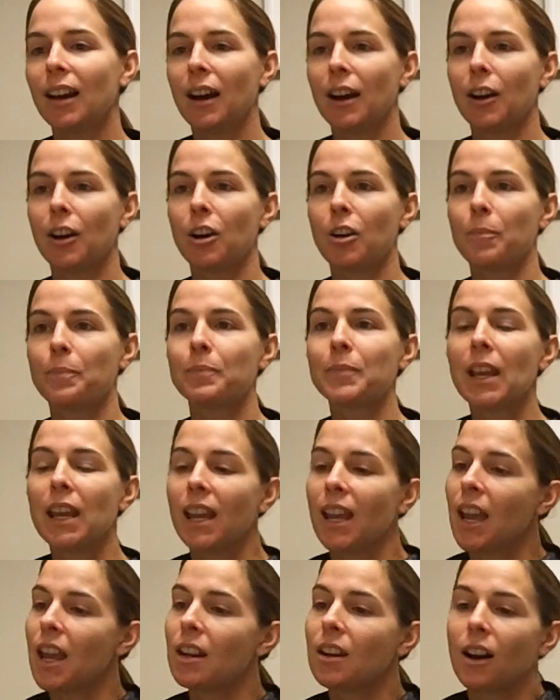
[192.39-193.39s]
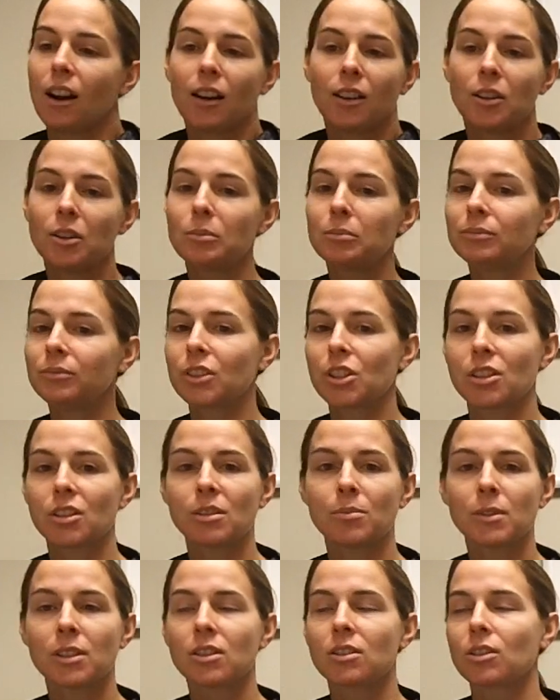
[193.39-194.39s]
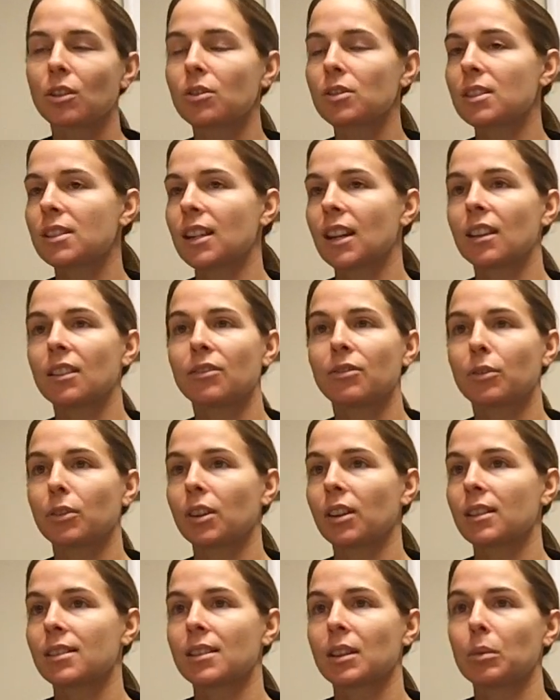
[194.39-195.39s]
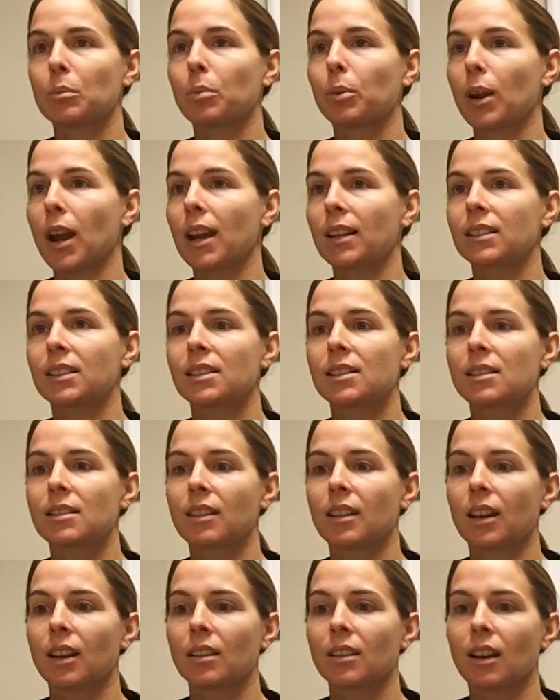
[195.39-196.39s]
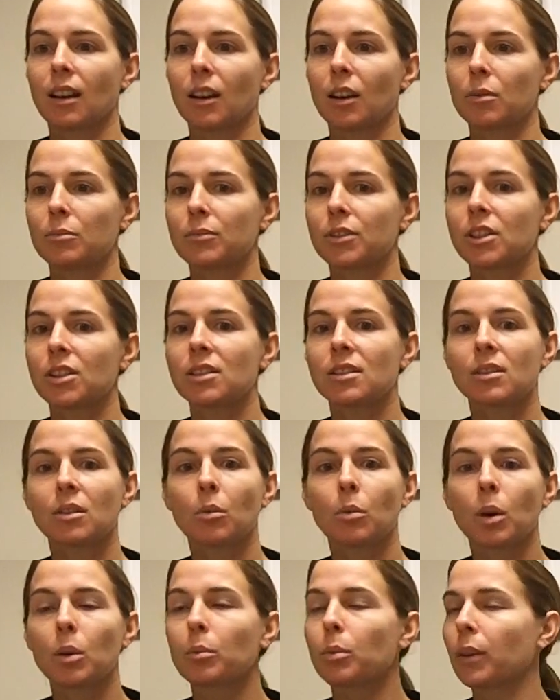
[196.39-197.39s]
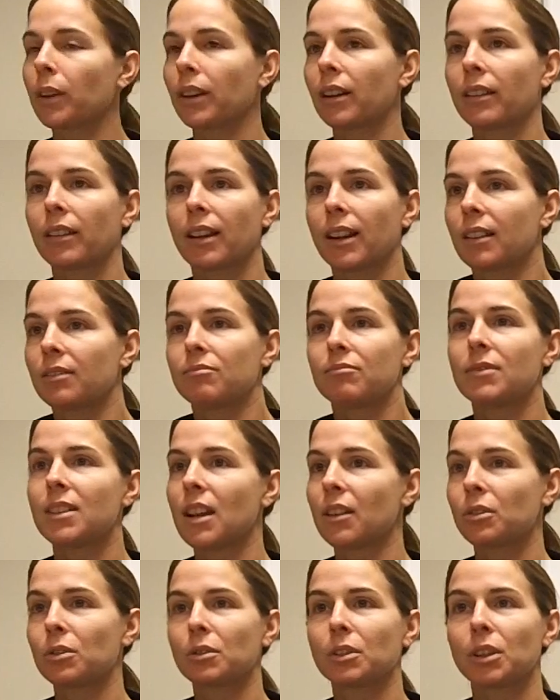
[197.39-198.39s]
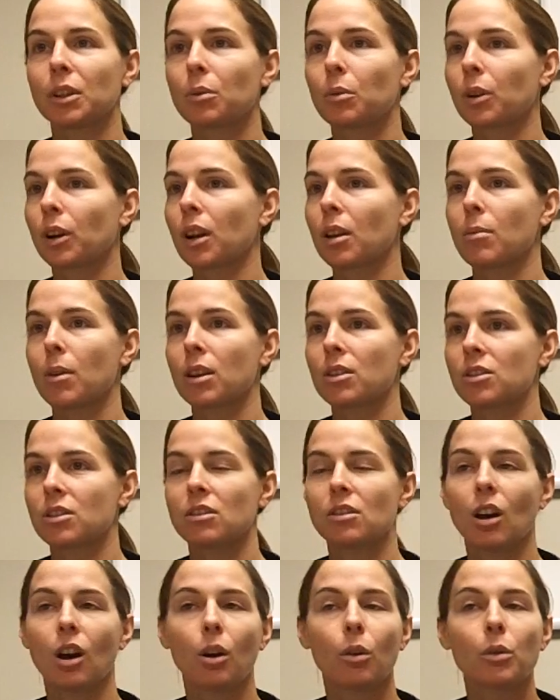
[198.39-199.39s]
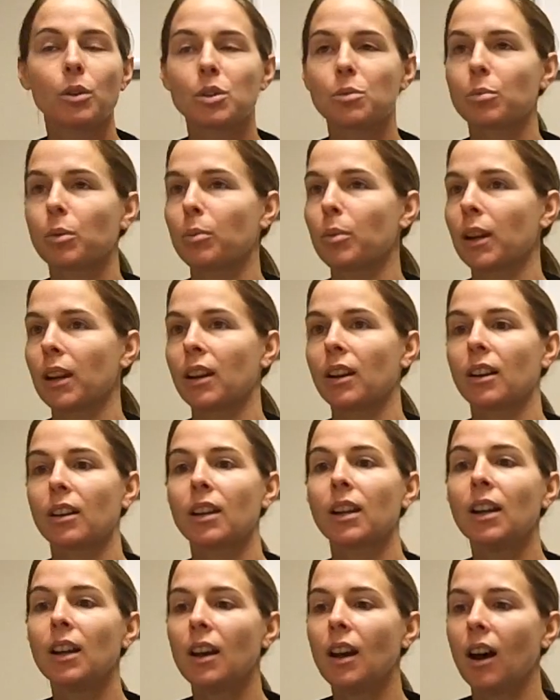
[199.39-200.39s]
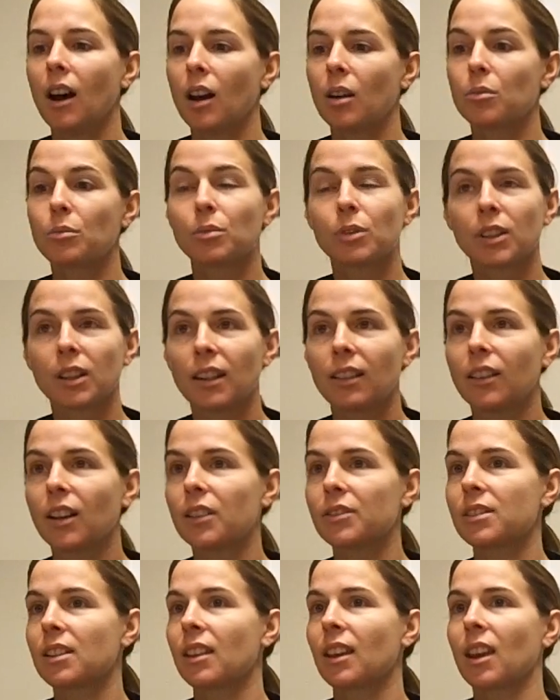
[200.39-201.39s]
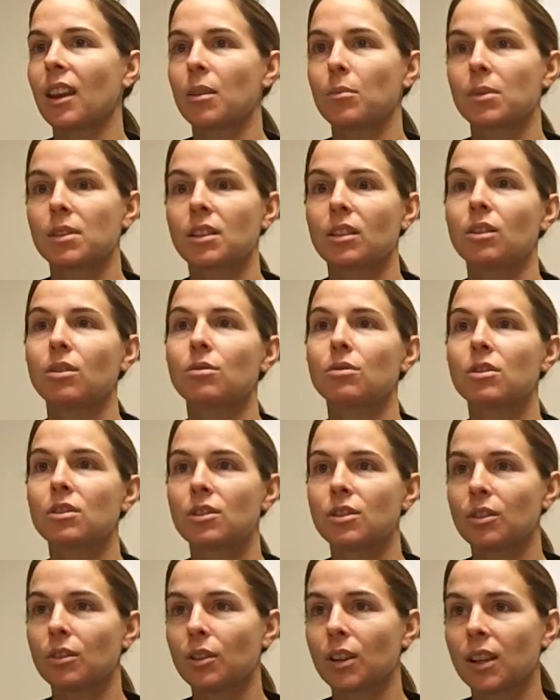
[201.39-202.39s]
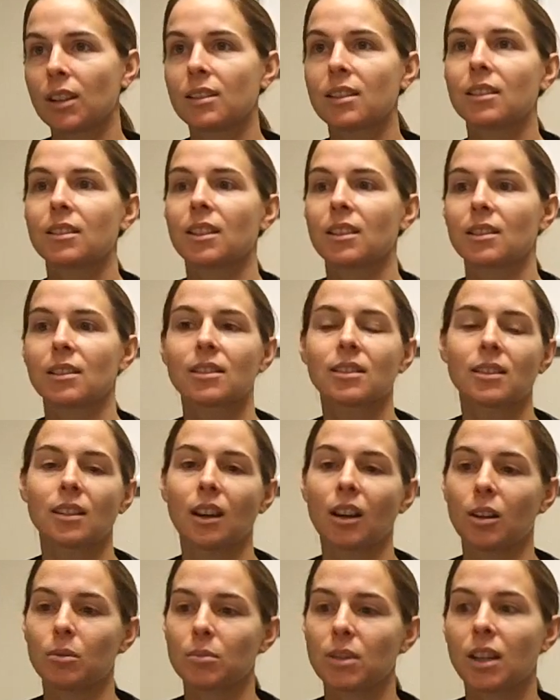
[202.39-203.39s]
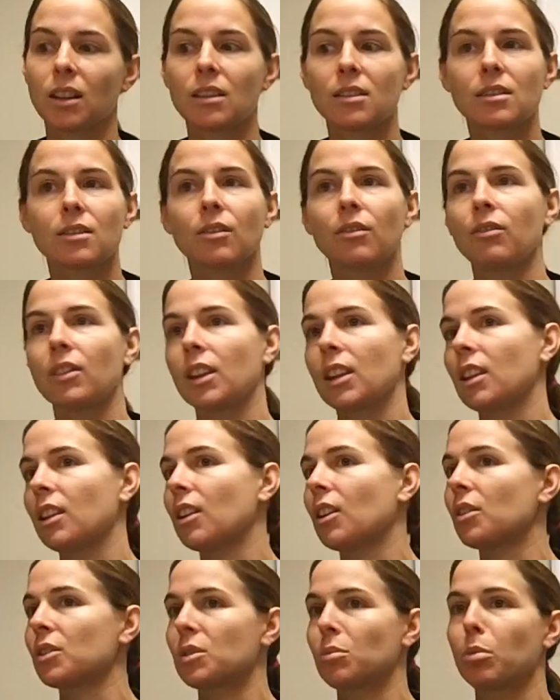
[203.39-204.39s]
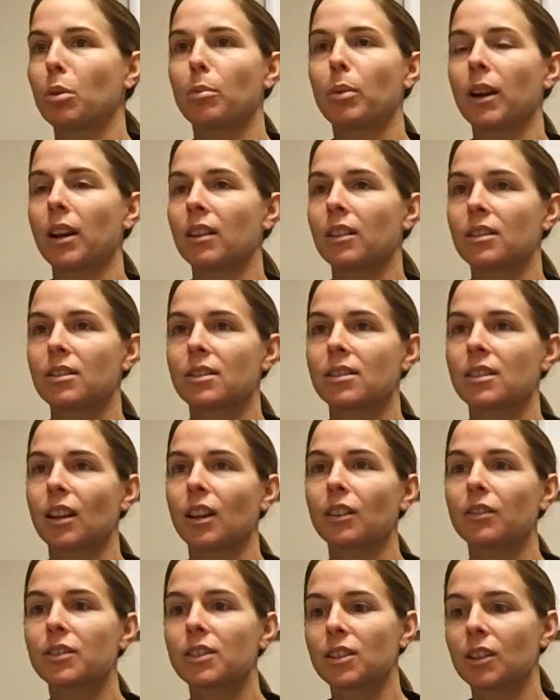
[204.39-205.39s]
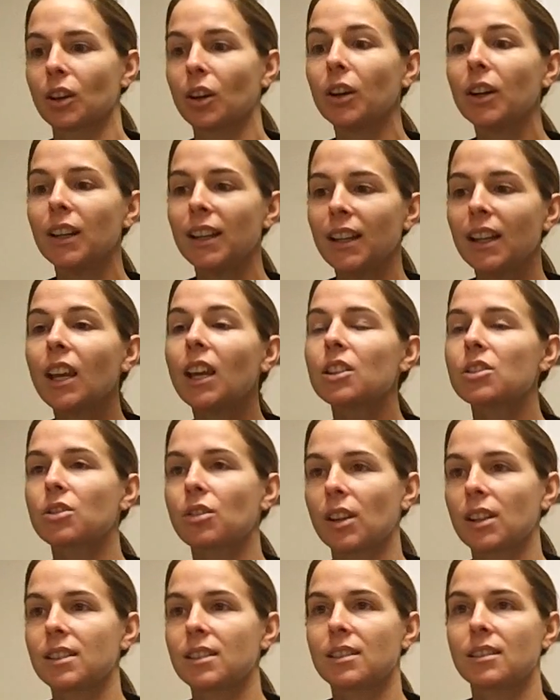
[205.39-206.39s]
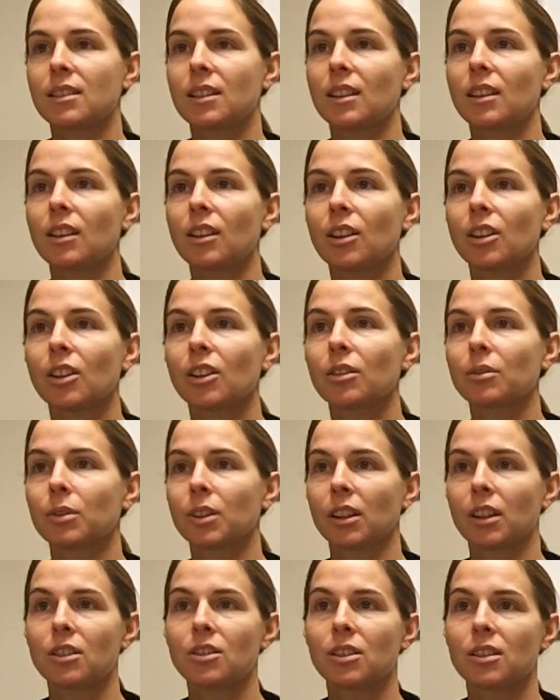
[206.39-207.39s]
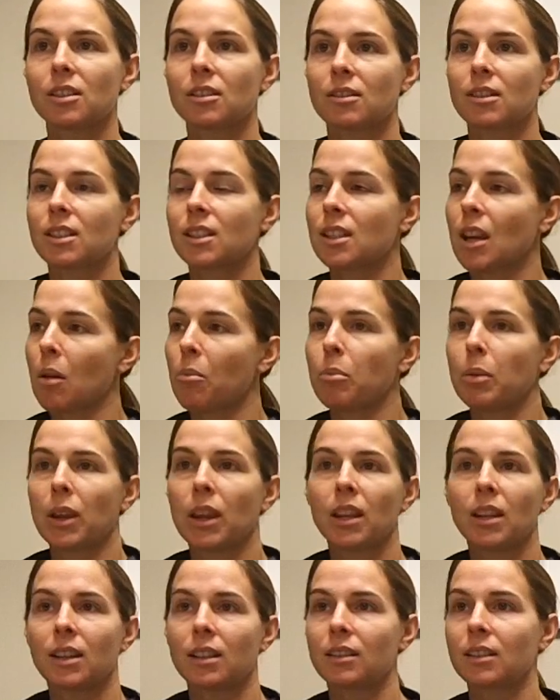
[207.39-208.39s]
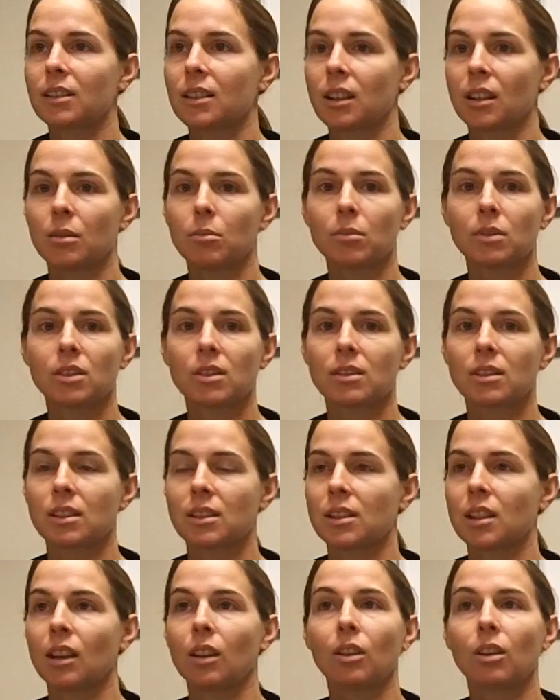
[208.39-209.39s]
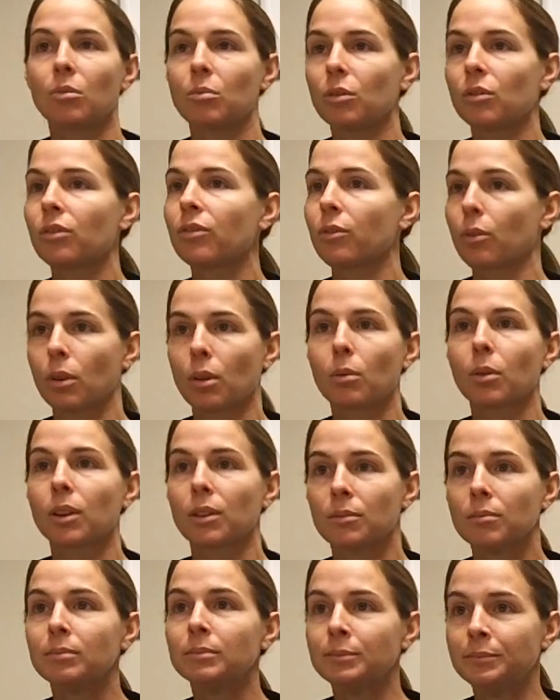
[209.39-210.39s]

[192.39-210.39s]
Um, and Autumn, she's been so steady for us in practice that um, she's the one player that I never really worry about. She's always prepared, um, really loves the game, is a huge student, does um, tons of video to prepare herself. So it's great to see her really just step in and the team just continue to move forward.